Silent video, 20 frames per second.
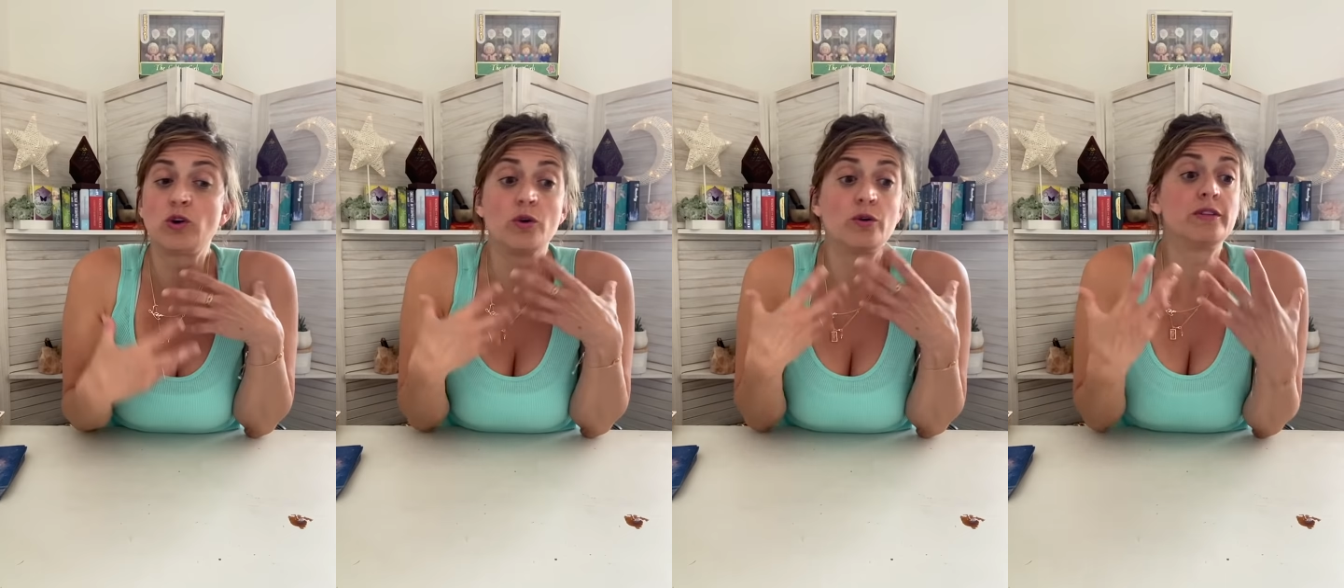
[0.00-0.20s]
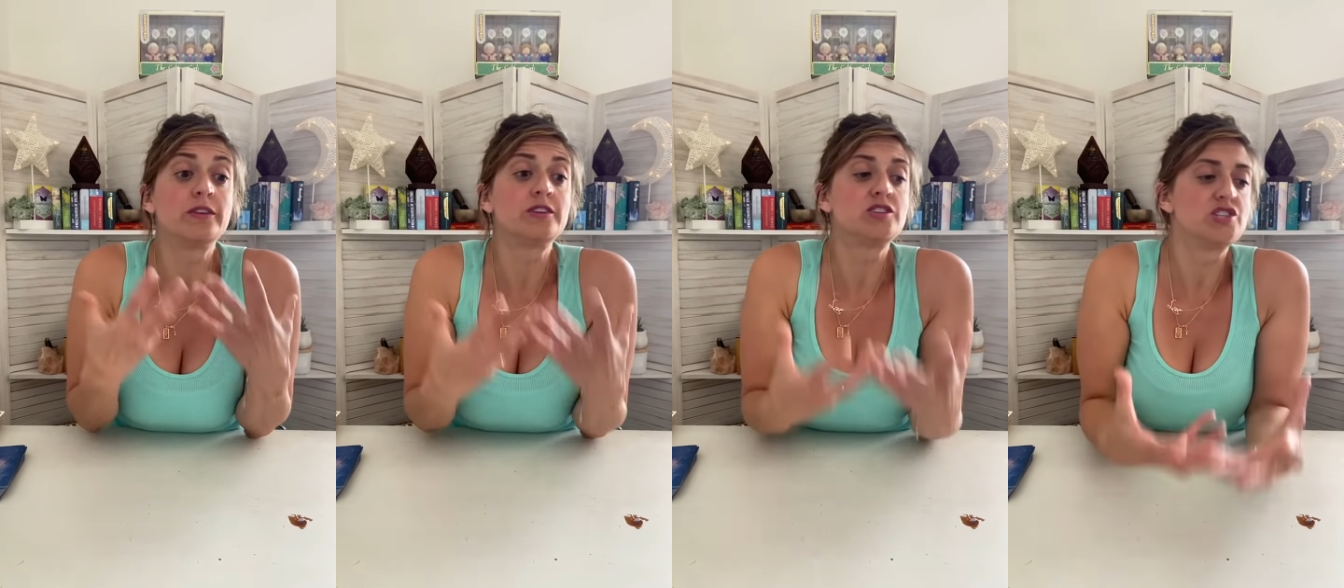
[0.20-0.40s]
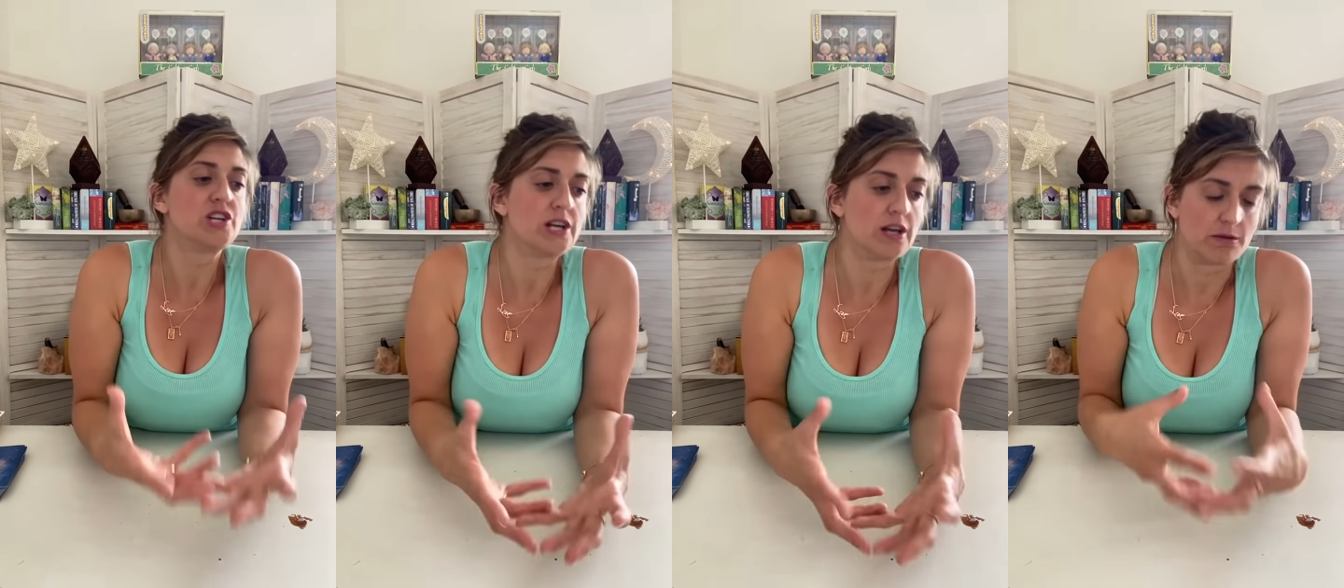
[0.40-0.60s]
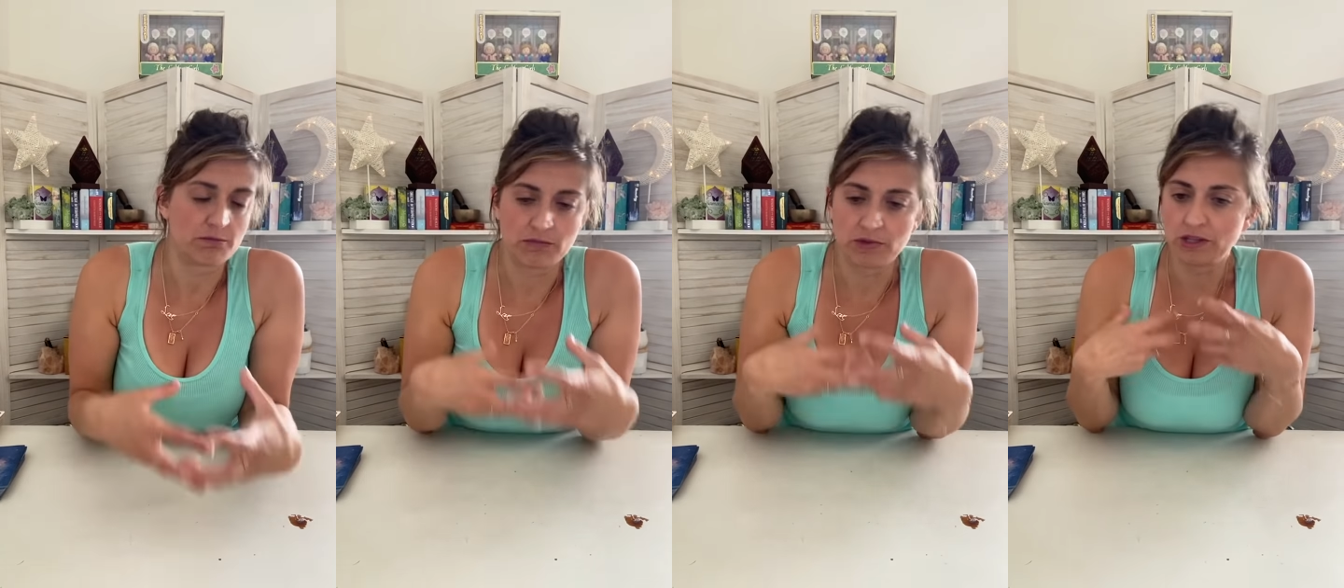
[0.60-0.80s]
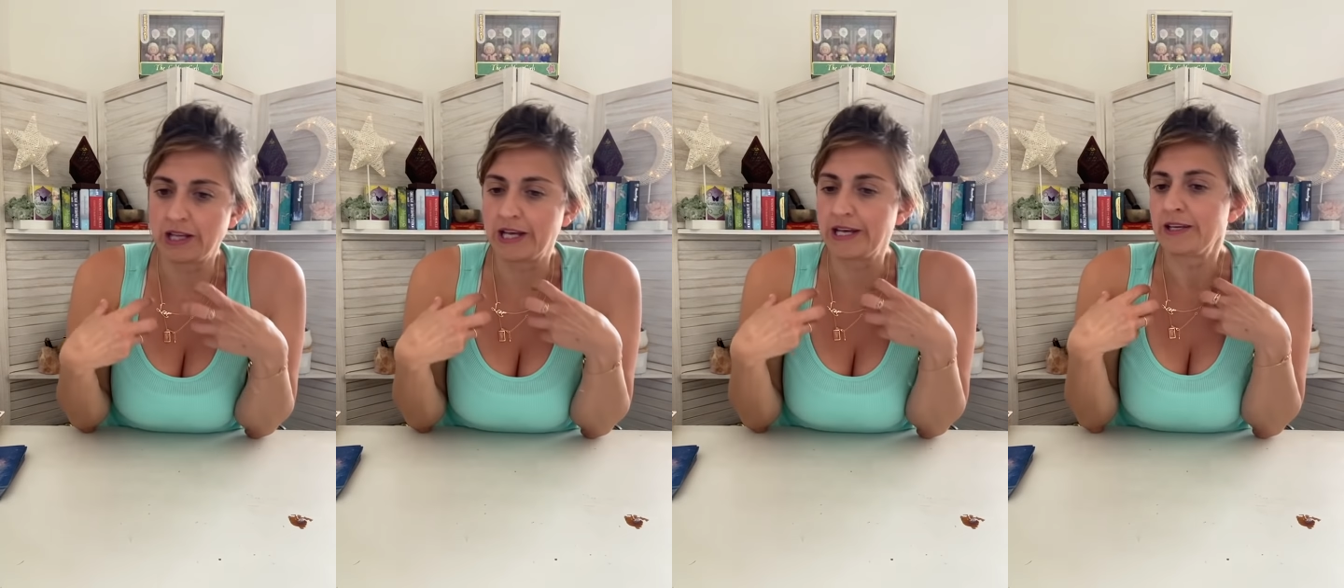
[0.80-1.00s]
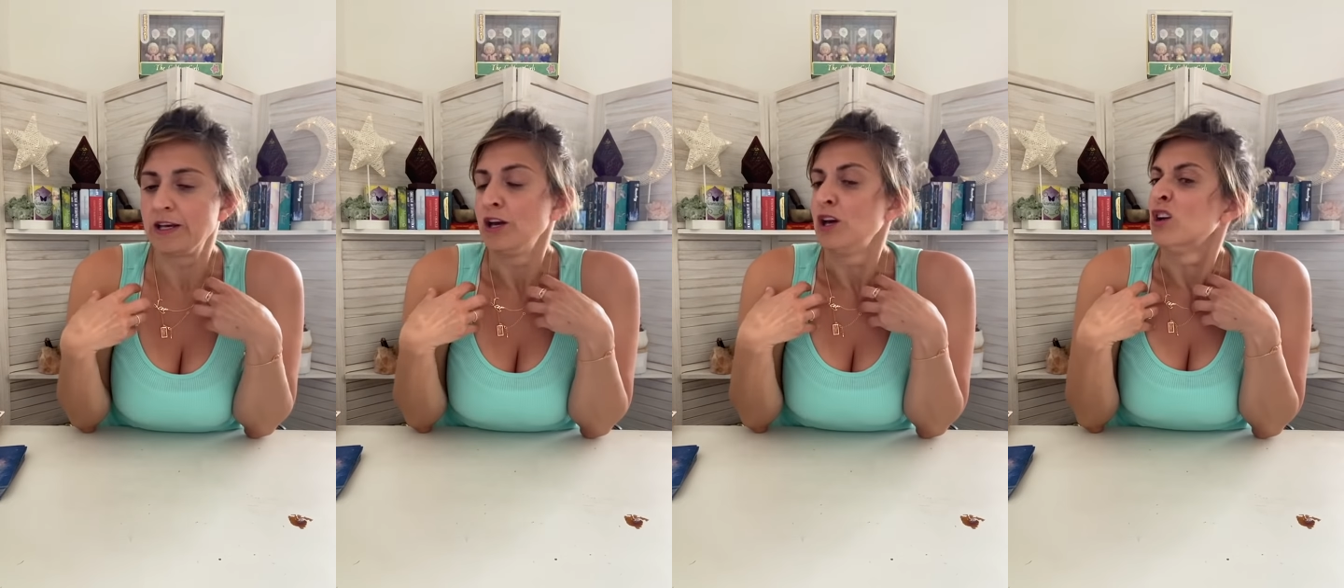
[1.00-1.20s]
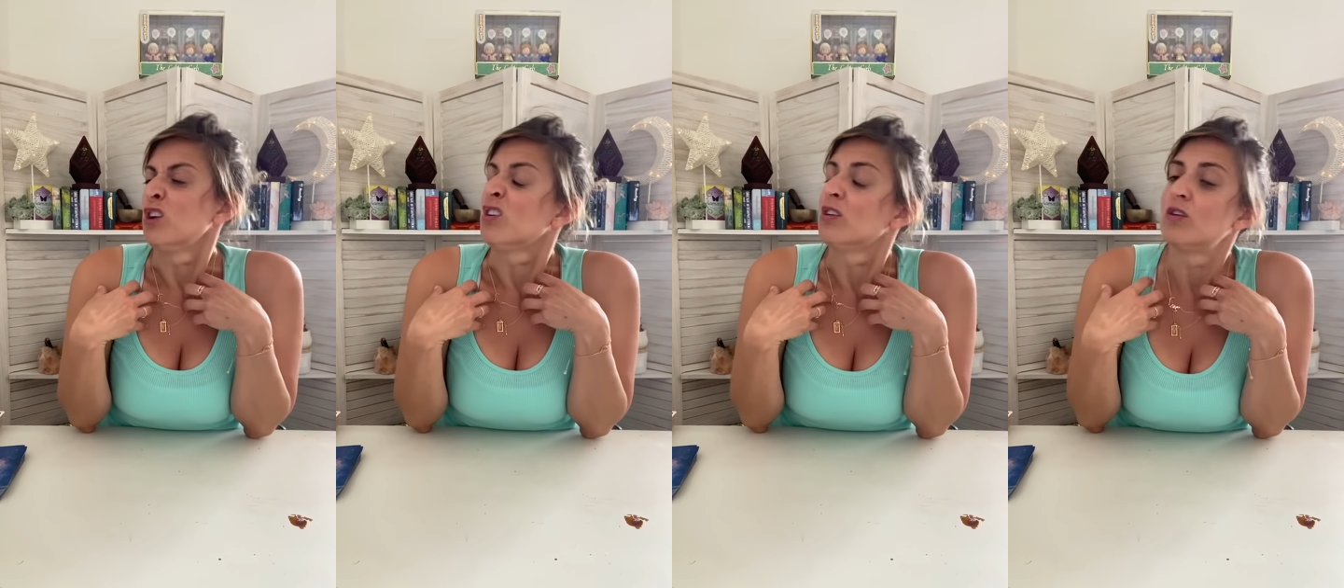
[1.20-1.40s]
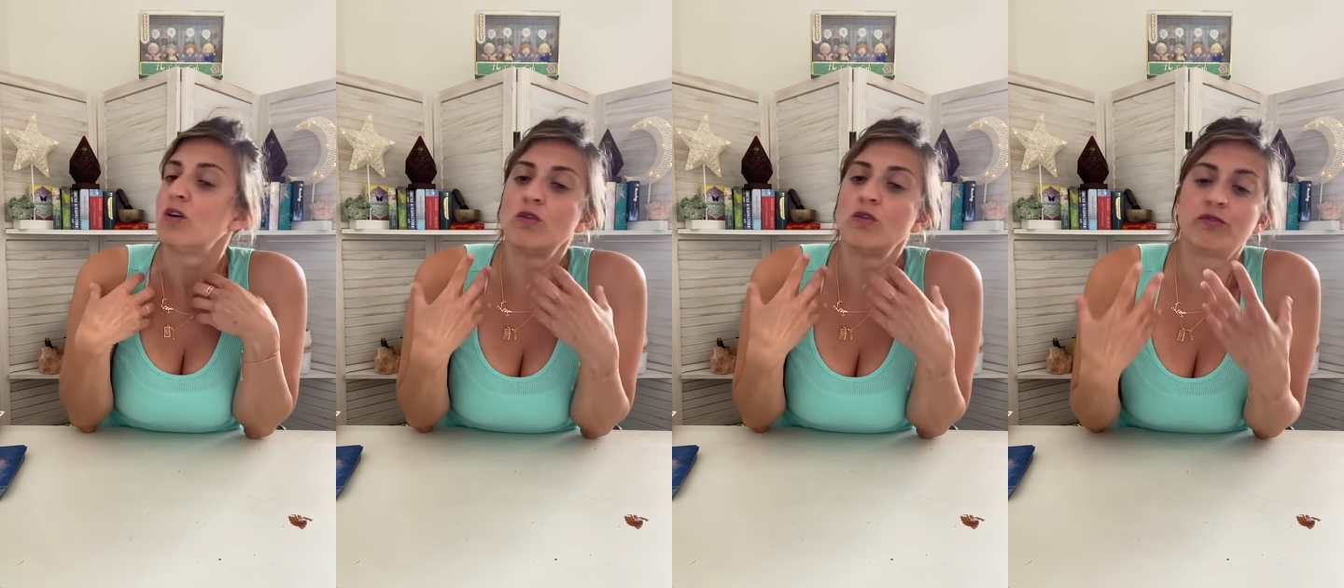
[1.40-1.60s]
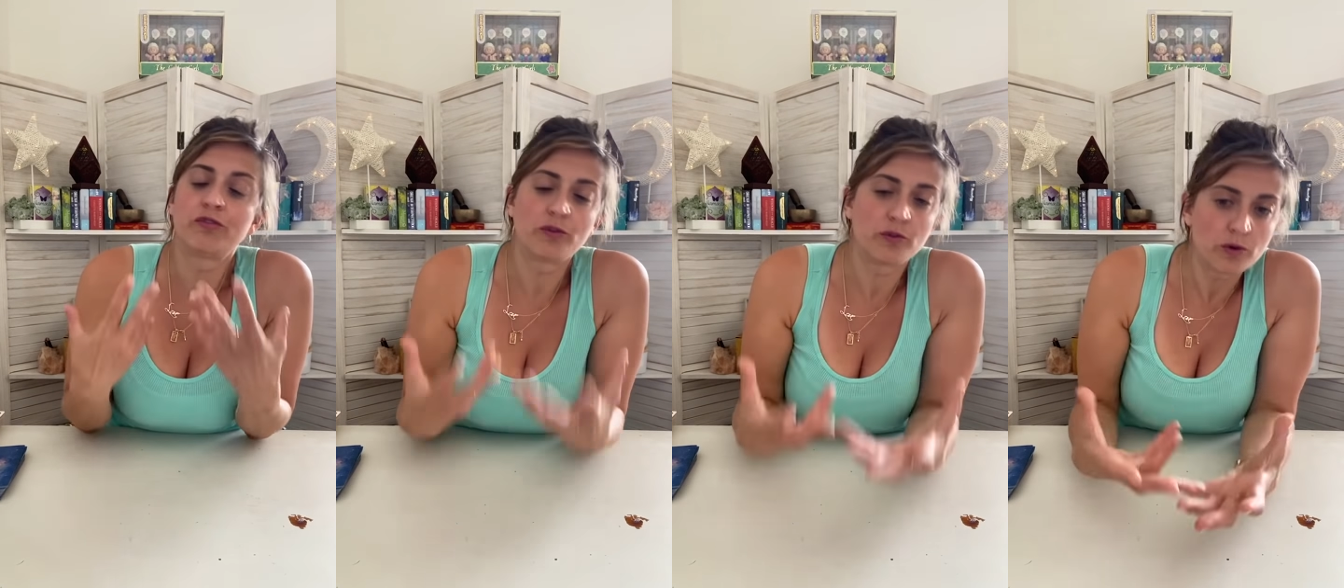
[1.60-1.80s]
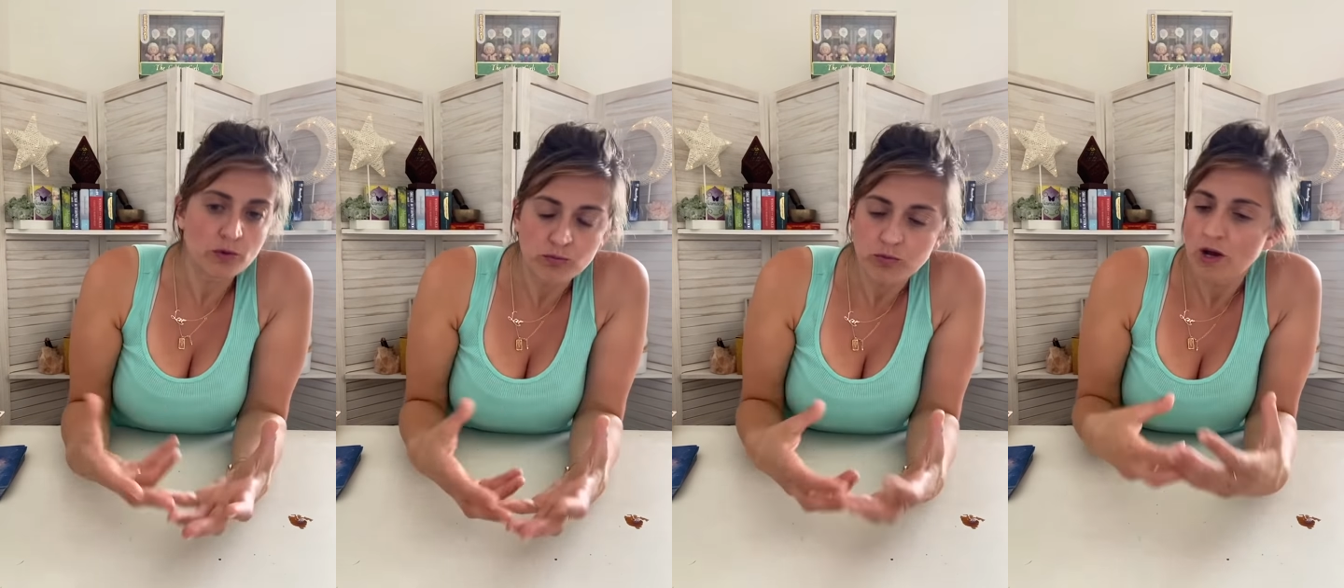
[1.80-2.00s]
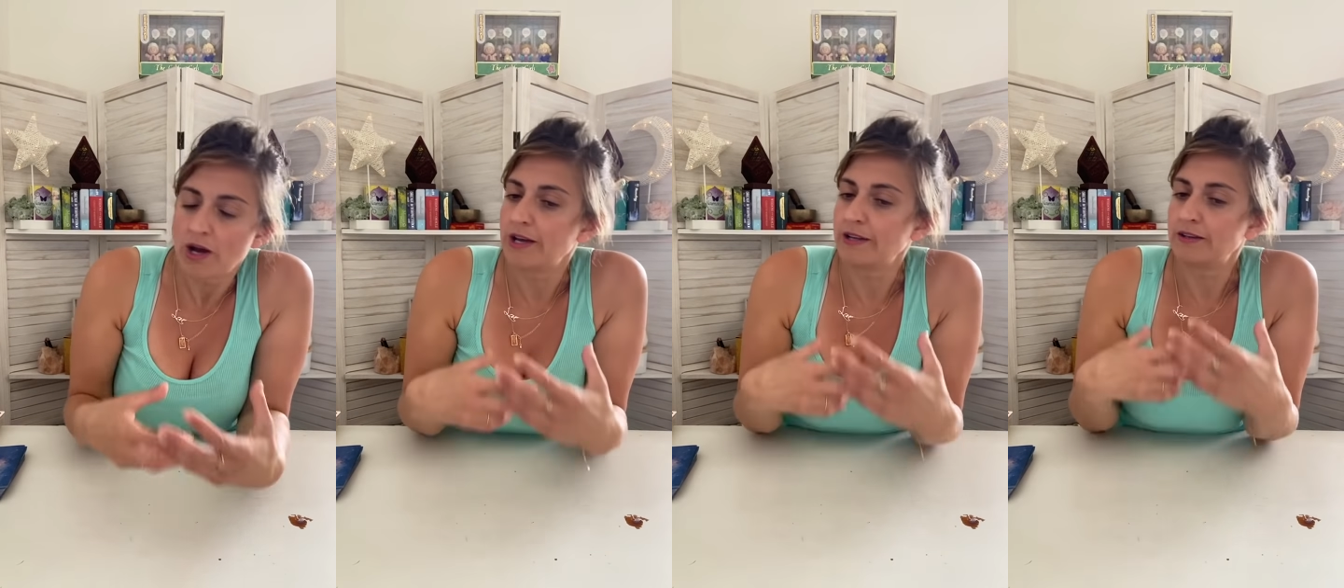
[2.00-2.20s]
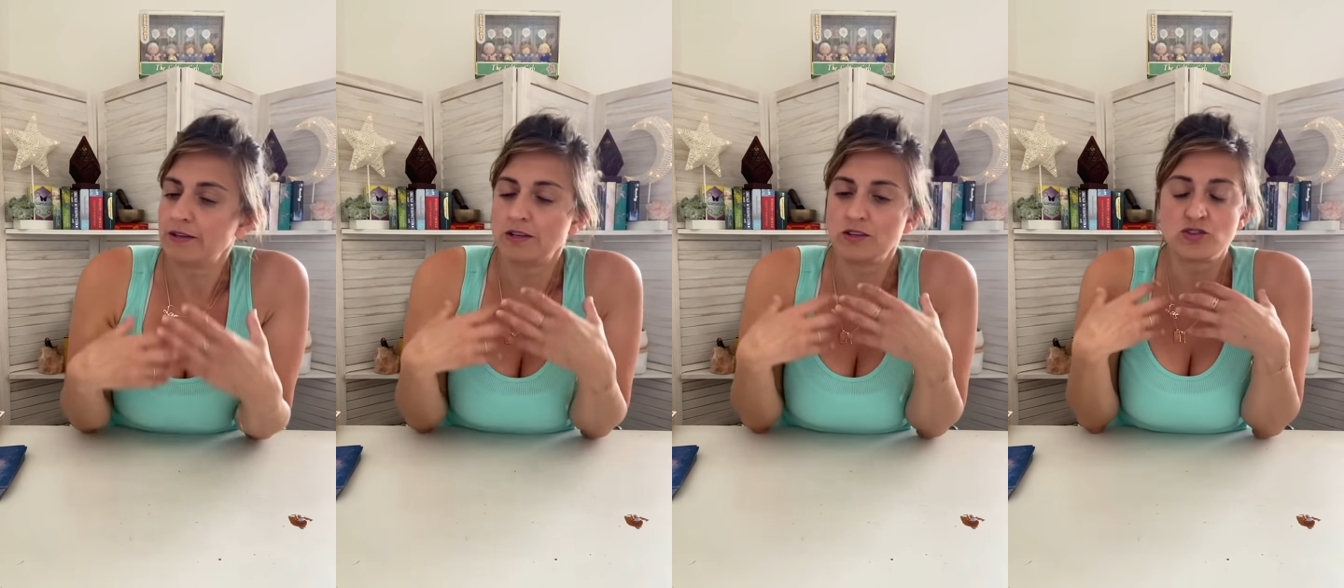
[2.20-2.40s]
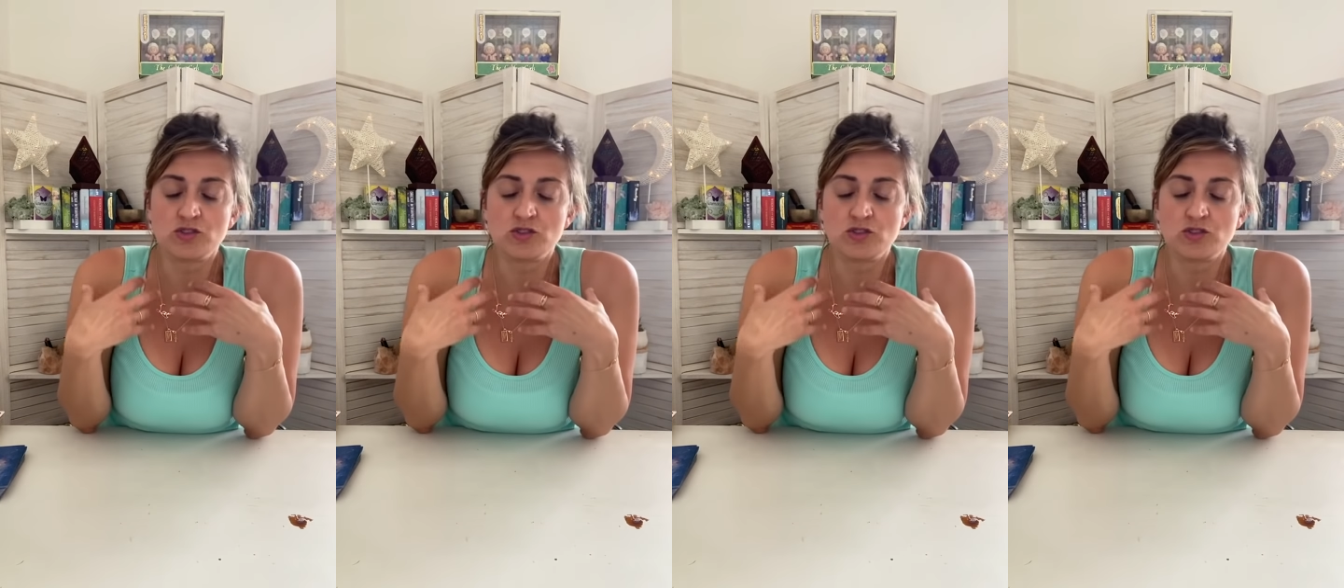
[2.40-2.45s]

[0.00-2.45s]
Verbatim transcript: to the gym, like go for a run.